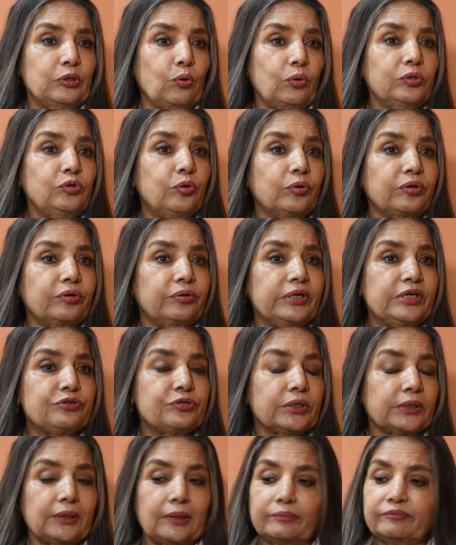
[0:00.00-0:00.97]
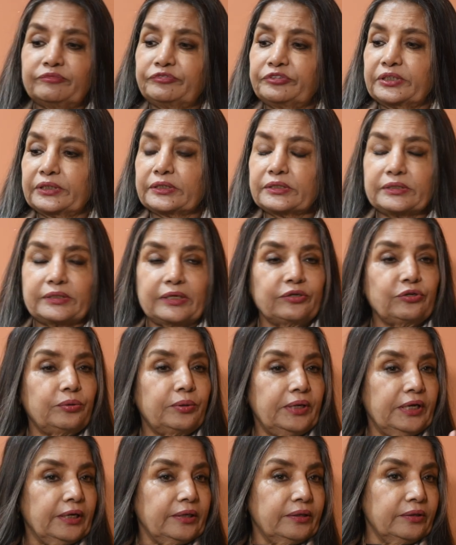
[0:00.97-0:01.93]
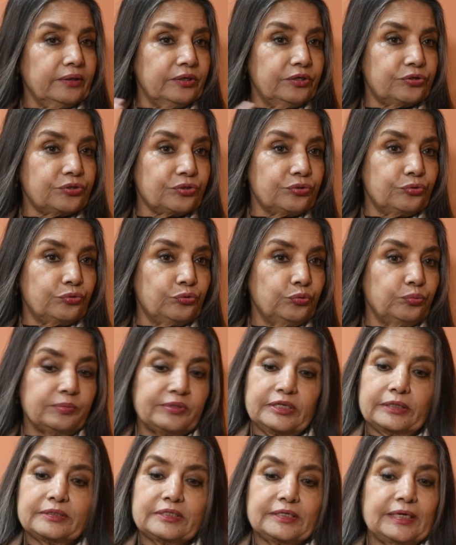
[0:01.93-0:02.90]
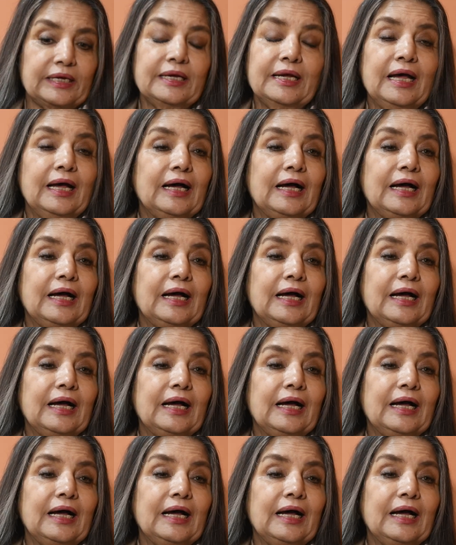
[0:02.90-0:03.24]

all your creature comforts and your air-conditioned rooms and say,